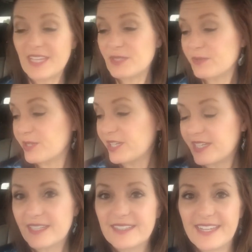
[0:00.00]
That's what we're
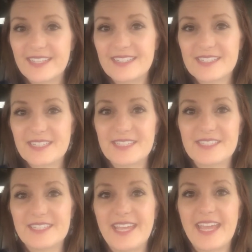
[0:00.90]
gonna kind of
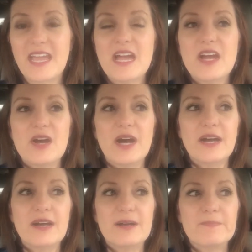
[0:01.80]
discuss today.
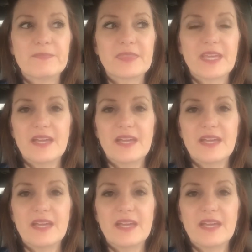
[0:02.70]
Um,